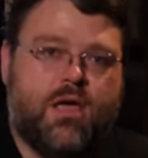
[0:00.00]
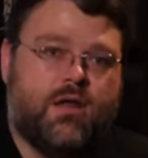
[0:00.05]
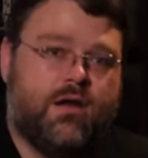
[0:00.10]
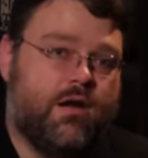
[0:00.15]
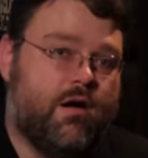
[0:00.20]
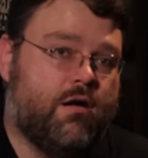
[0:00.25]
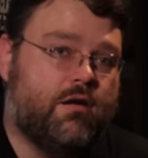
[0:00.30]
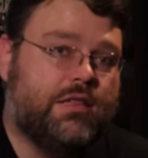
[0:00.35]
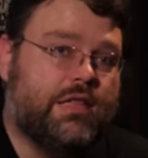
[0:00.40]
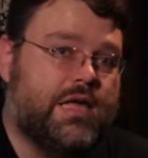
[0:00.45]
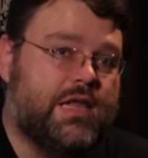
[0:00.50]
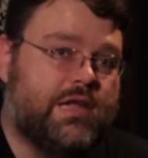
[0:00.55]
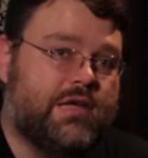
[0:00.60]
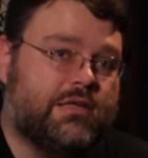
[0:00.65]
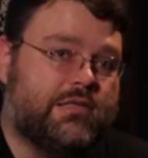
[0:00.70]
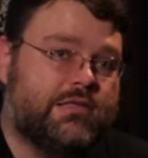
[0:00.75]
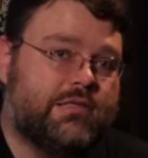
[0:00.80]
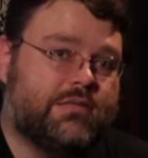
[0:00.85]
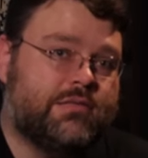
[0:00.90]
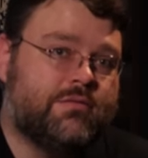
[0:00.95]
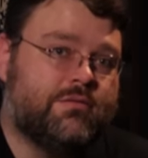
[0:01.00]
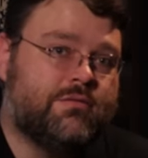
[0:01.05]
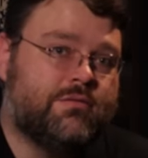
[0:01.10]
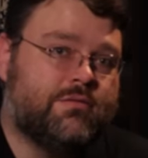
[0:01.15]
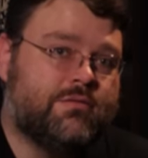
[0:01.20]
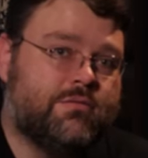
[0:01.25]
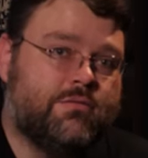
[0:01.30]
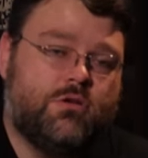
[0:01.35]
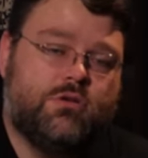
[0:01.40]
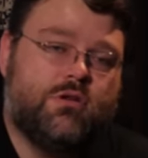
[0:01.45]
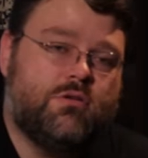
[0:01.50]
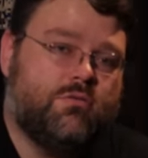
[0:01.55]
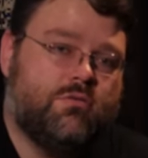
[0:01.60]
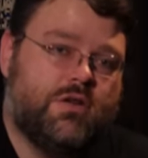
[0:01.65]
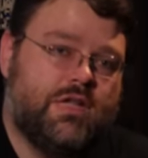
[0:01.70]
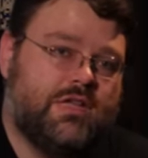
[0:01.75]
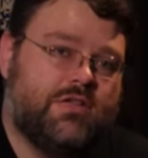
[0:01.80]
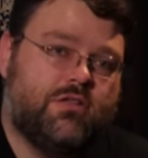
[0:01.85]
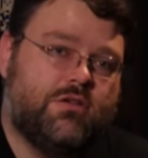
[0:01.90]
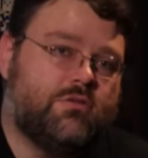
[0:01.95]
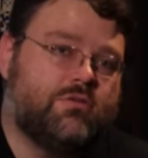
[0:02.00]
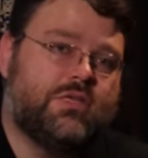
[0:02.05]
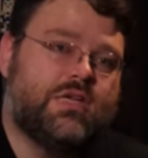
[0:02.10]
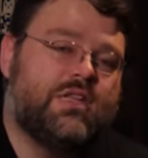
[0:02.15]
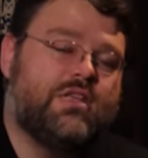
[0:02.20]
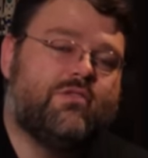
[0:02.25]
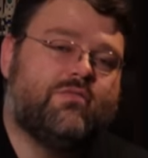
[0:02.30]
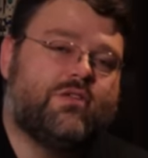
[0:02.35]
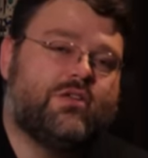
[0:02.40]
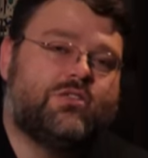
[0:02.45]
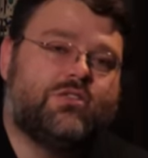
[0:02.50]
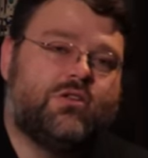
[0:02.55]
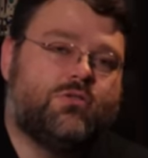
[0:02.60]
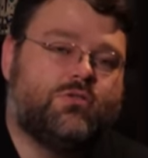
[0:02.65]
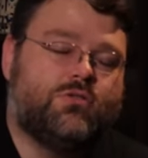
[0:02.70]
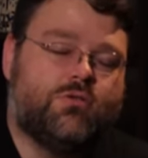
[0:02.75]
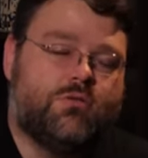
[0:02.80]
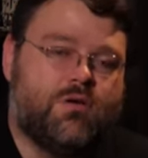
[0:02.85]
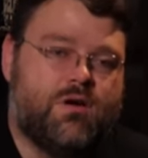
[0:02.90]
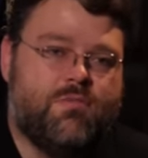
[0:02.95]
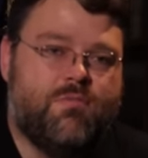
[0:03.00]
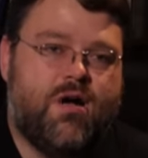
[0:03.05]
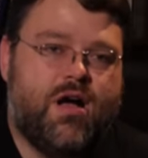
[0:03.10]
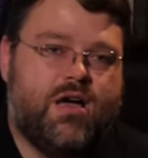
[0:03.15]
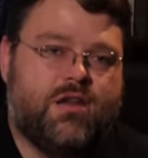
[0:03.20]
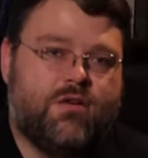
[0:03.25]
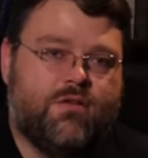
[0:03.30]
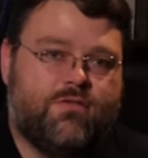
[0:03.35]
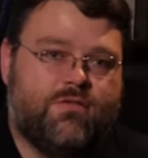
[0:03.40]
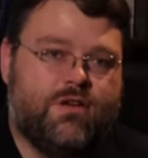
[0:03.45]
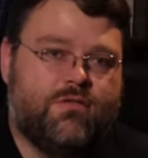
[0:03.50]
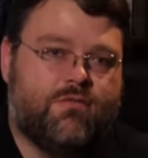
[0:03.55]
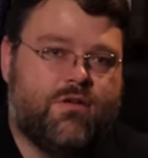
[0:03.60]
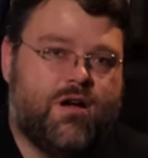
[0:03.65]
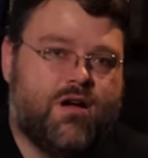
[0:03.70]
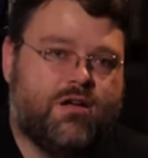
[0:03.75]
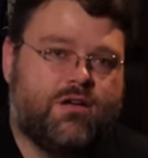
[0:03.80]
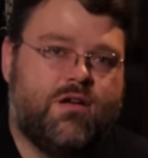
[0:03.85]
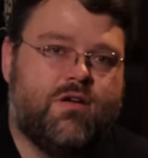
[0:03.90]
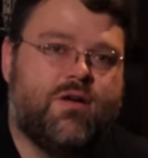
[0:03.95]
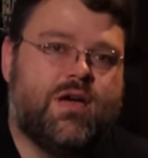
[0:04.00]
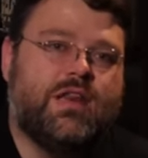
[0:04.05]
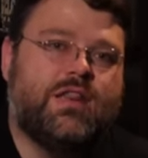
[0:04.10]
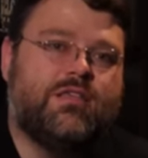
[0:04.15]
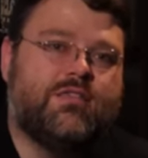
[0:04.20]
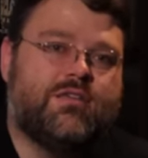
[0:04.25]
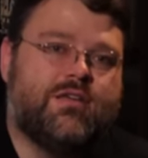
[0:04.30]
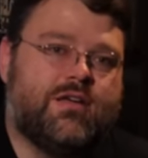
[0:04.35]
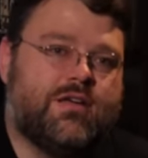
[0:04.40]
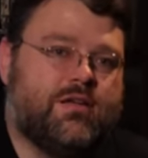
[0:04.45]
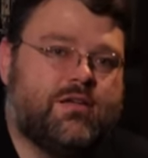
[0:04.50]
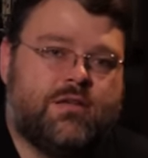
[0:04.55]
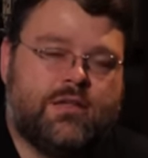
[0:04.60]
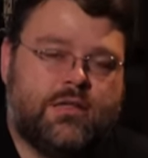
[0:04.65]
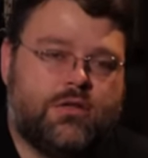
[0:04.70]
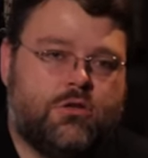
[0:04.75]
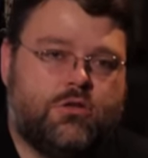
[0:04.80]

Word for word: Now, on Linux, you don't need to use any of this. No StoreMI, no VROC, no anything.